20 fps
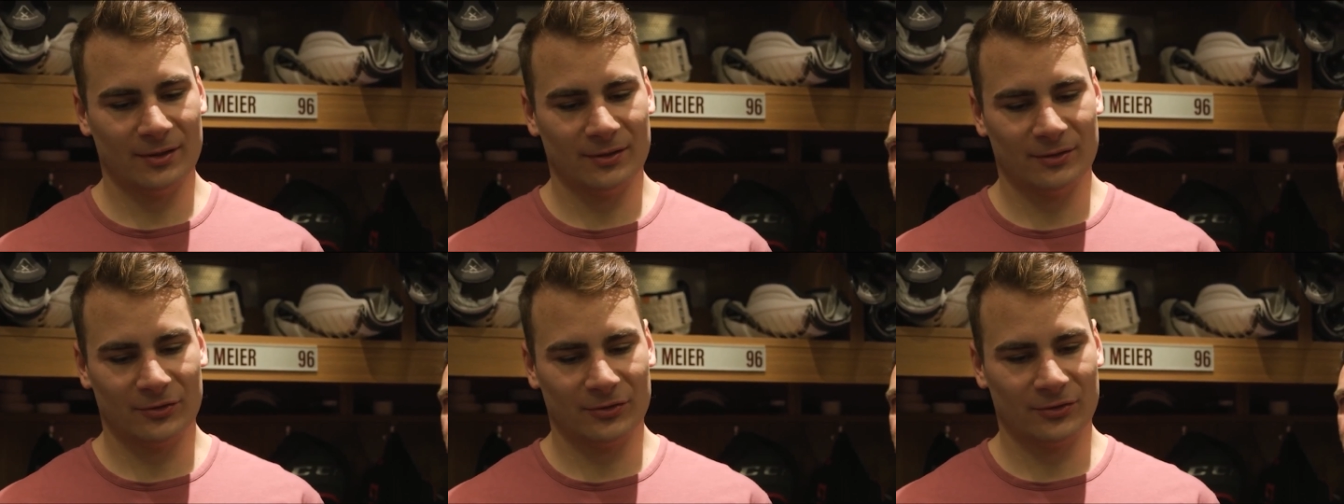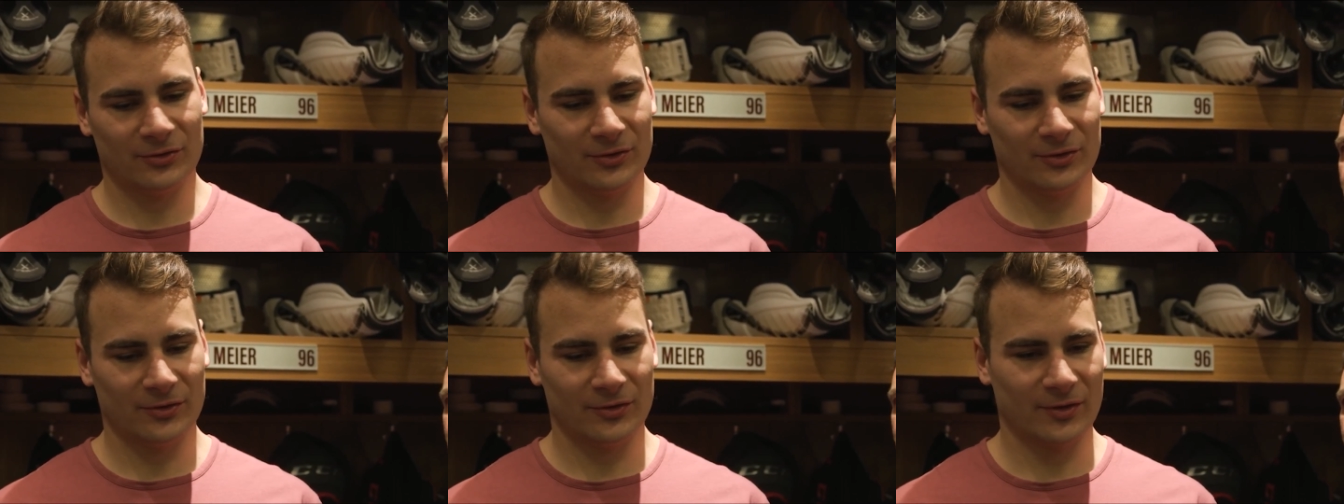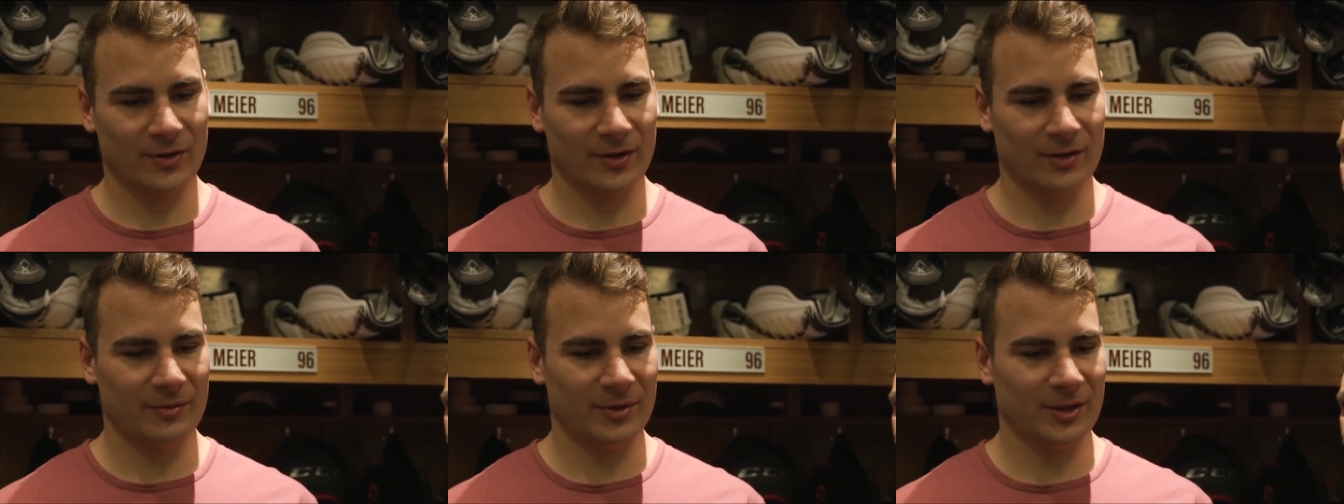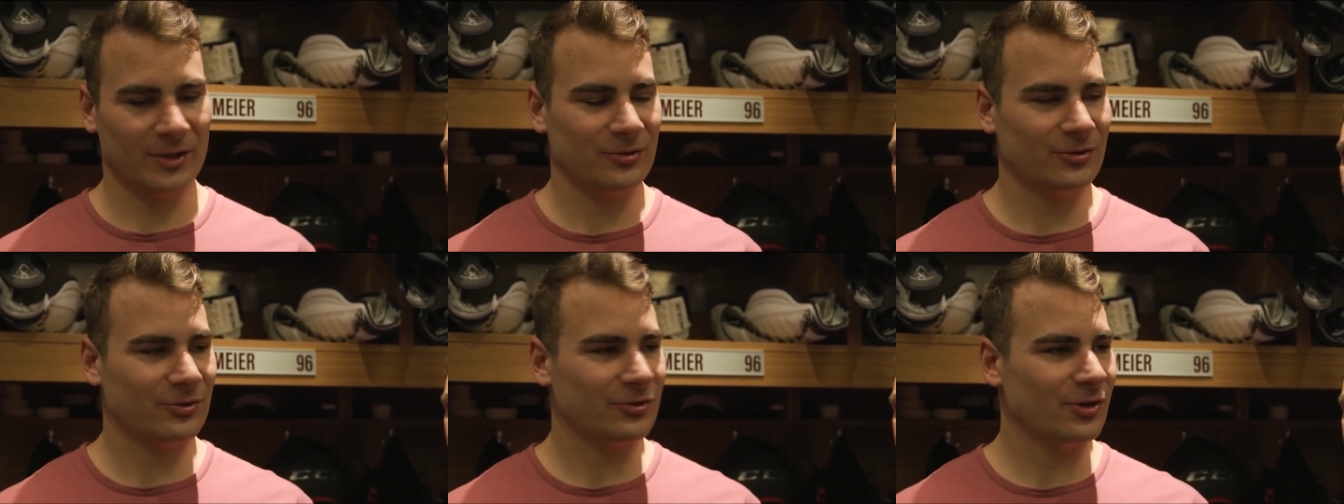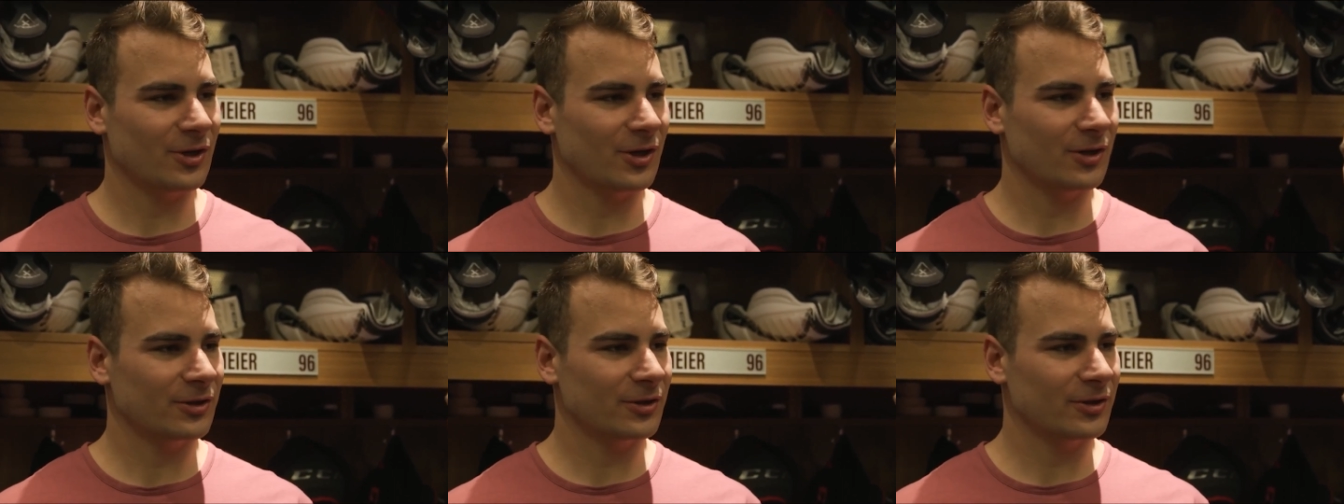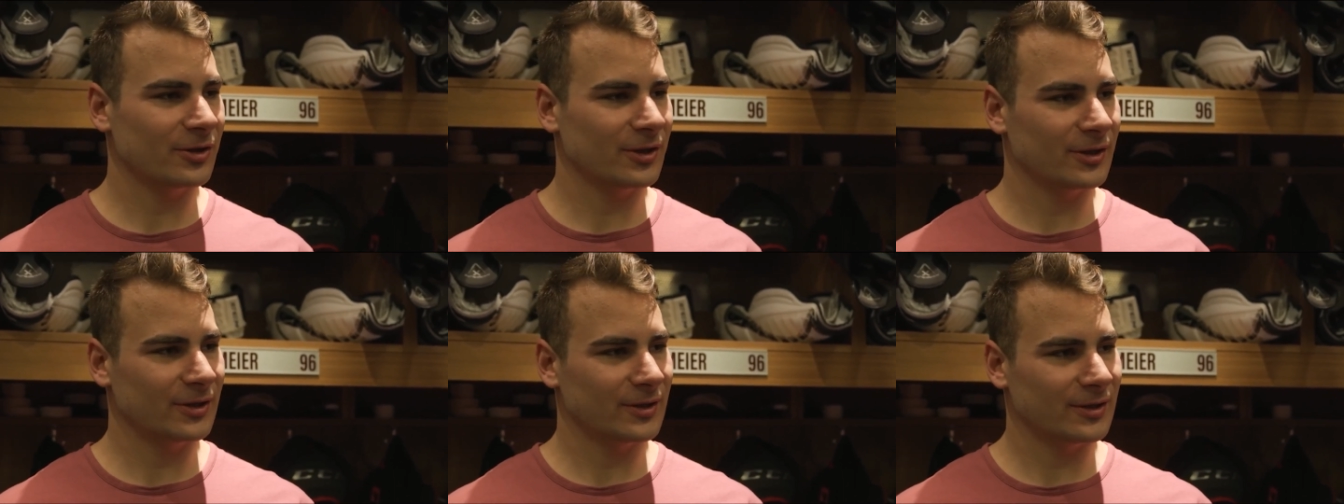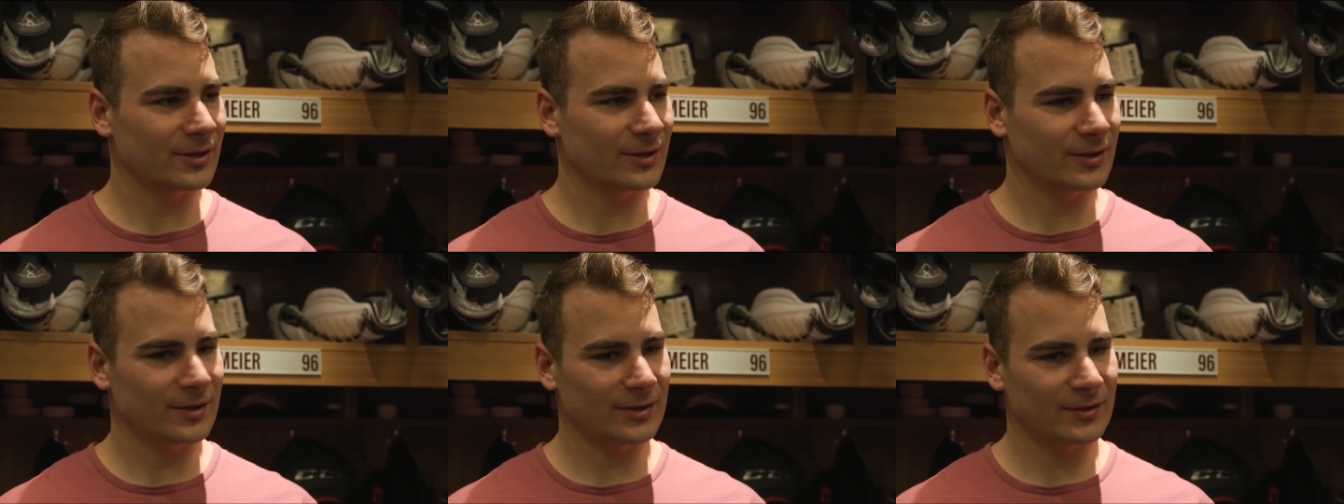it's it's got to make you stronger,
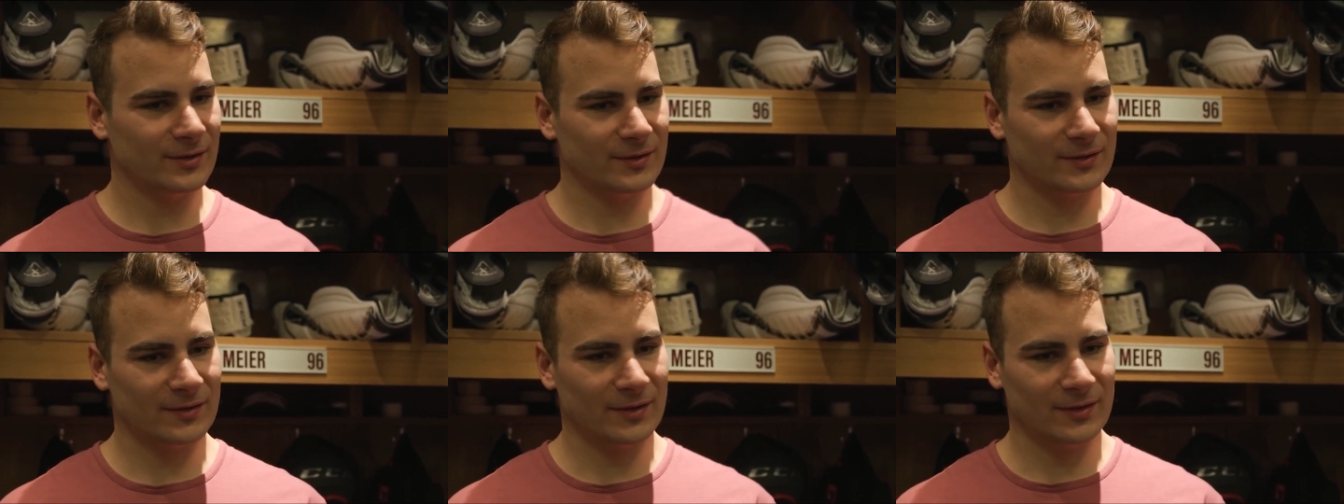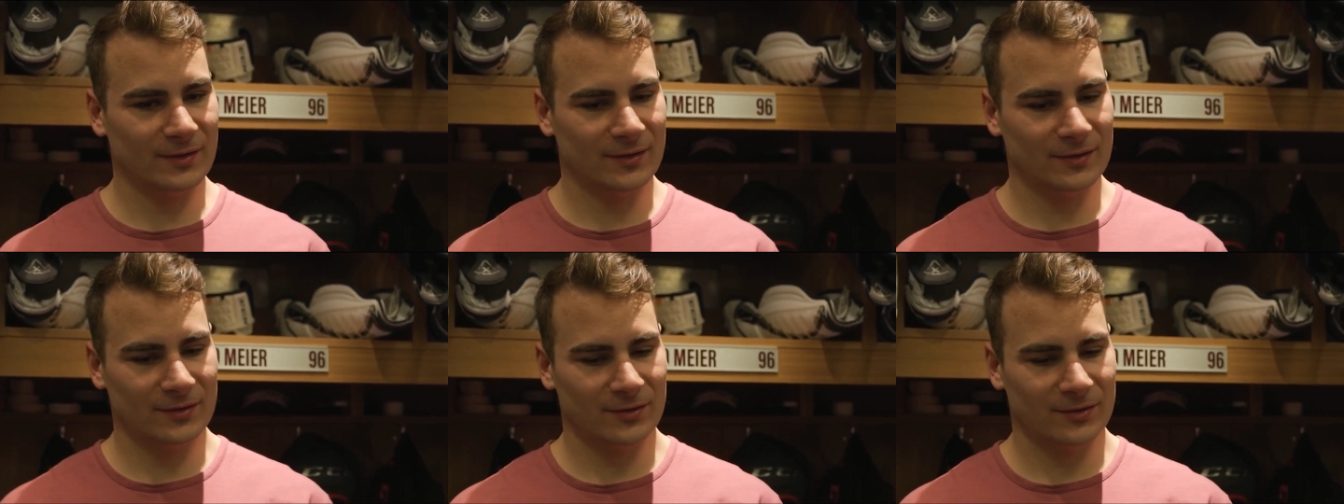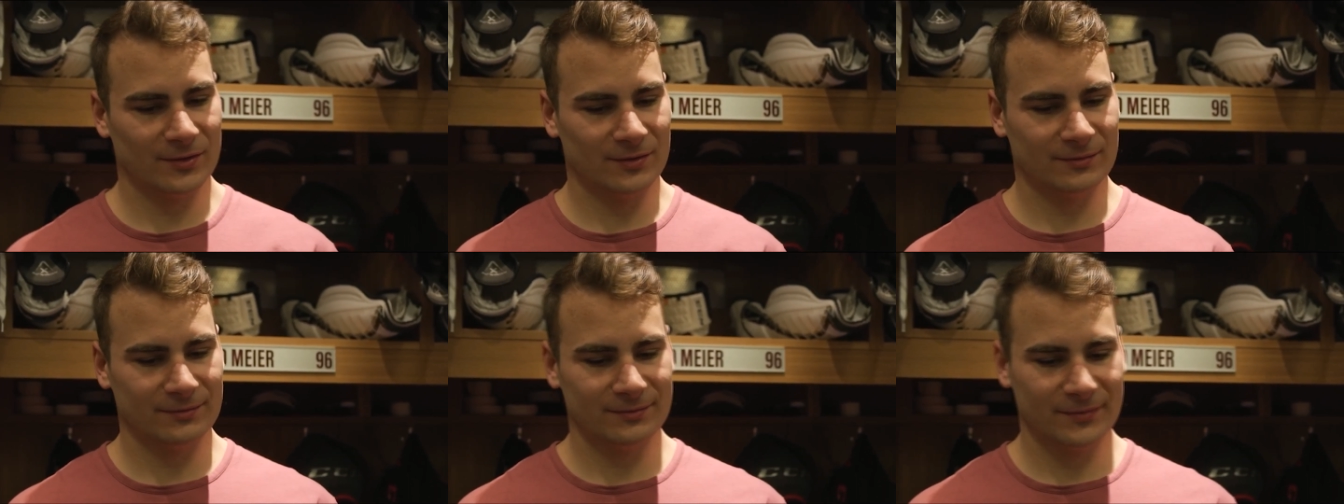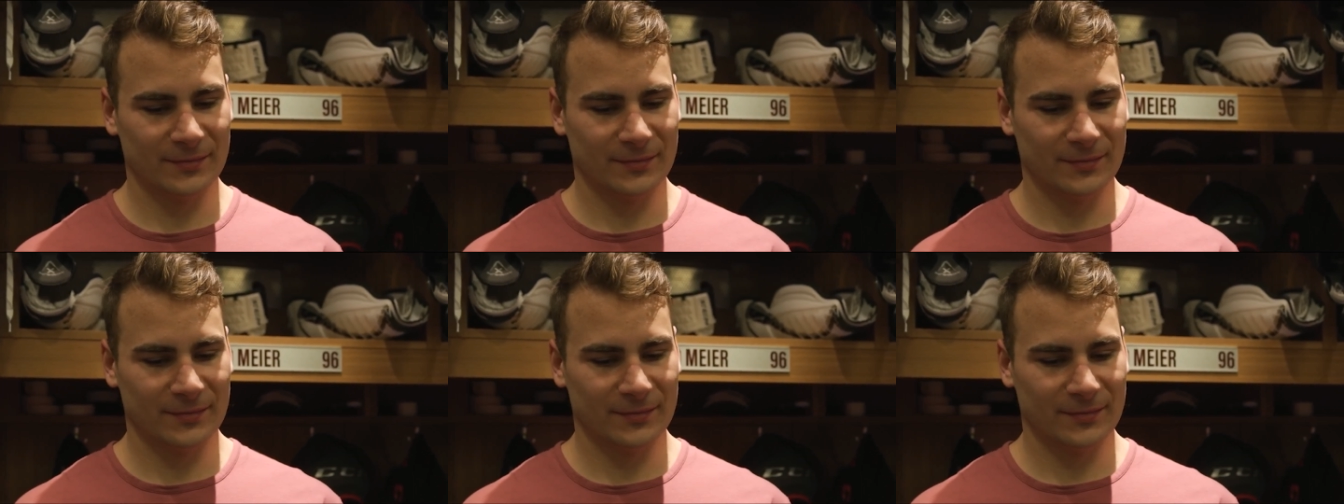and uh, that's that's